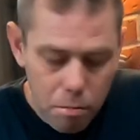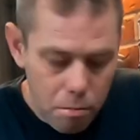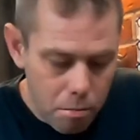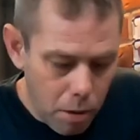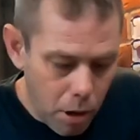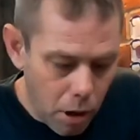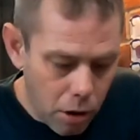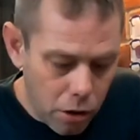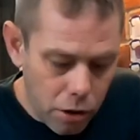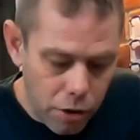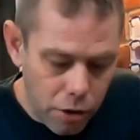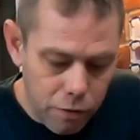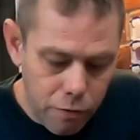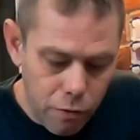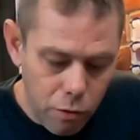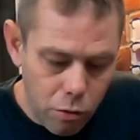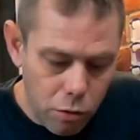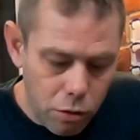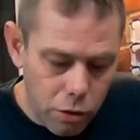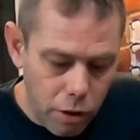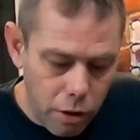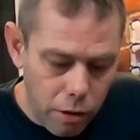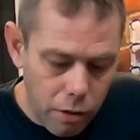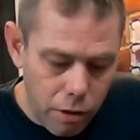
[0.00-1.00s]
box you've
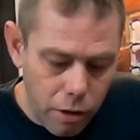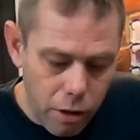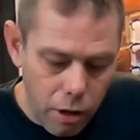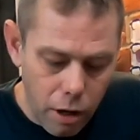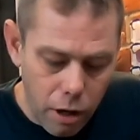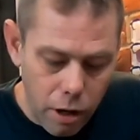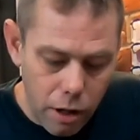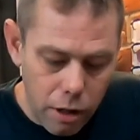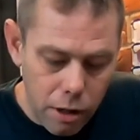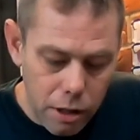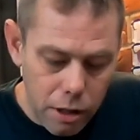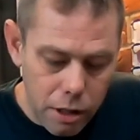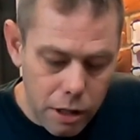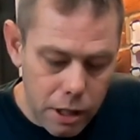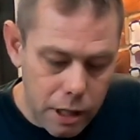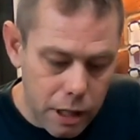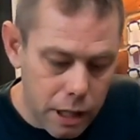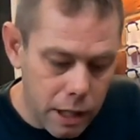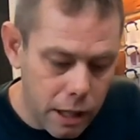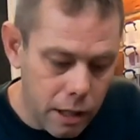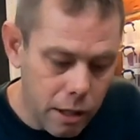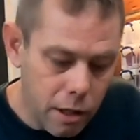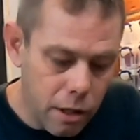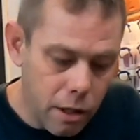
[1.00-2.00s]
also got
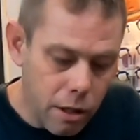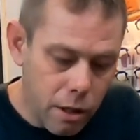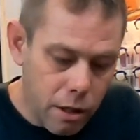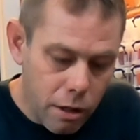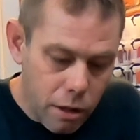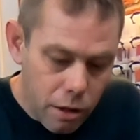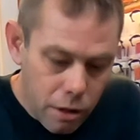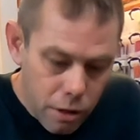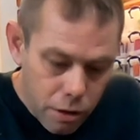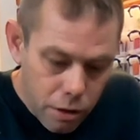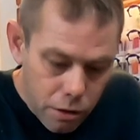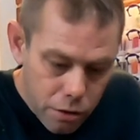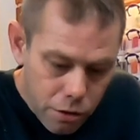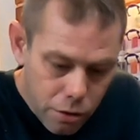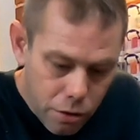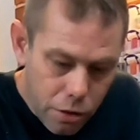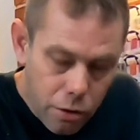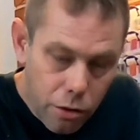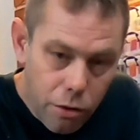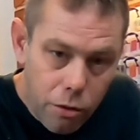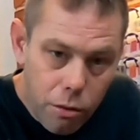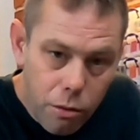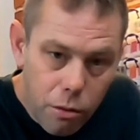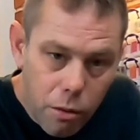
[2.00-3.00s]

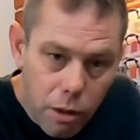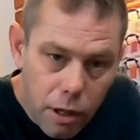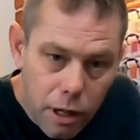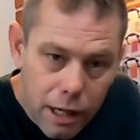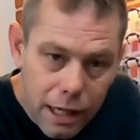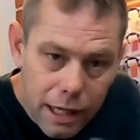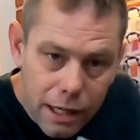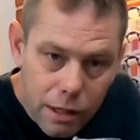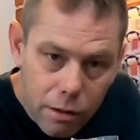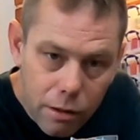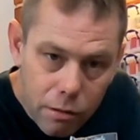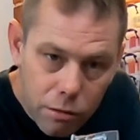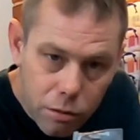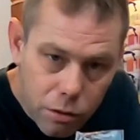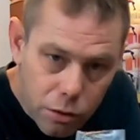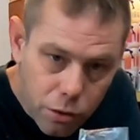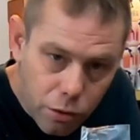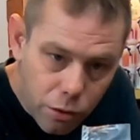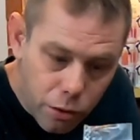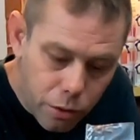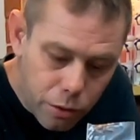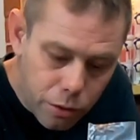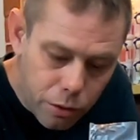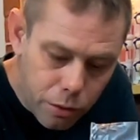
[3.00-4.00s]
two little
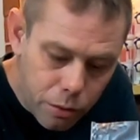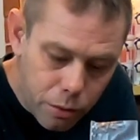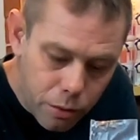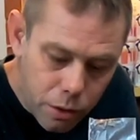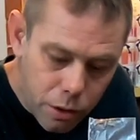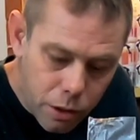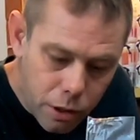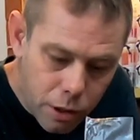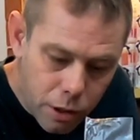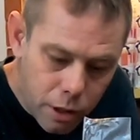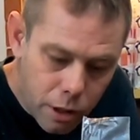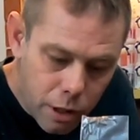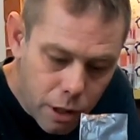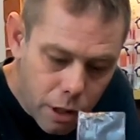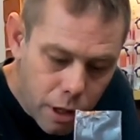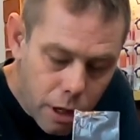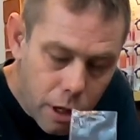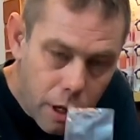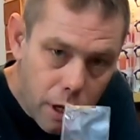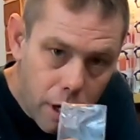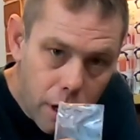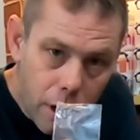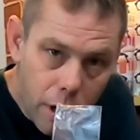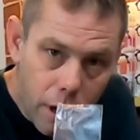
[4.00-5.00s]
screws,
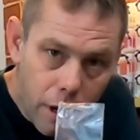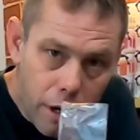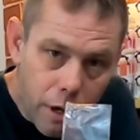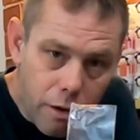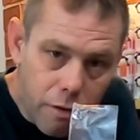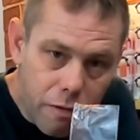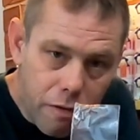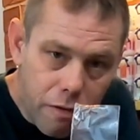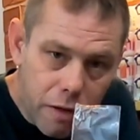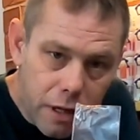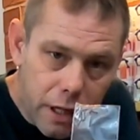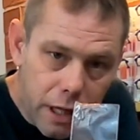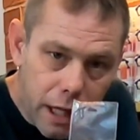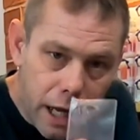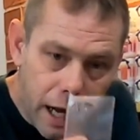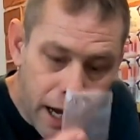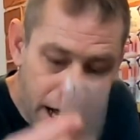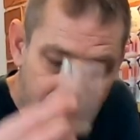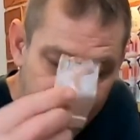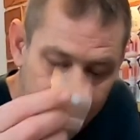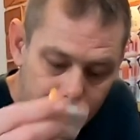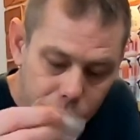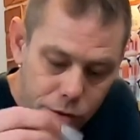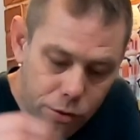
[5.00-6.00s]
and I think they're
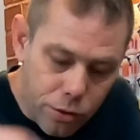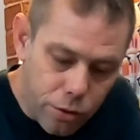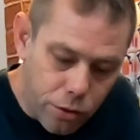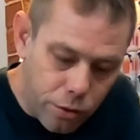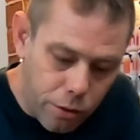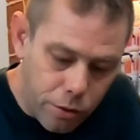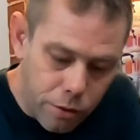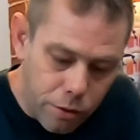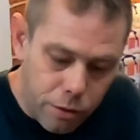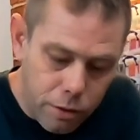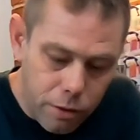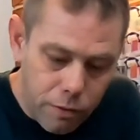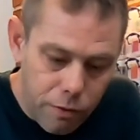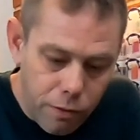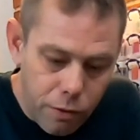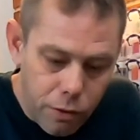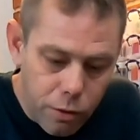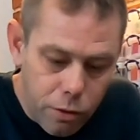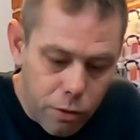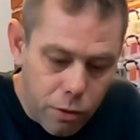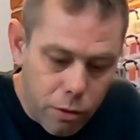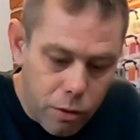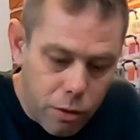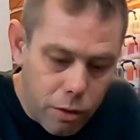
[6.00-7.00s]
extra screws for
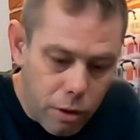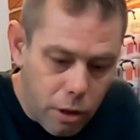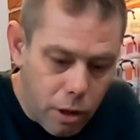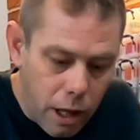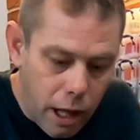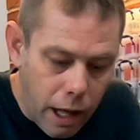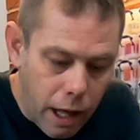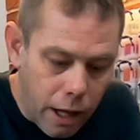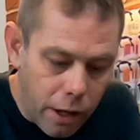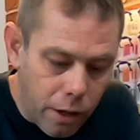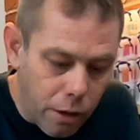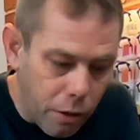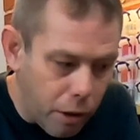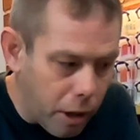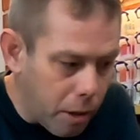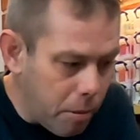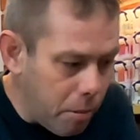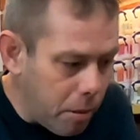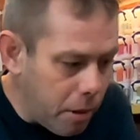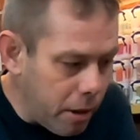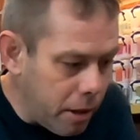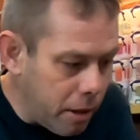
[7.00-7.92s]
your hand grip.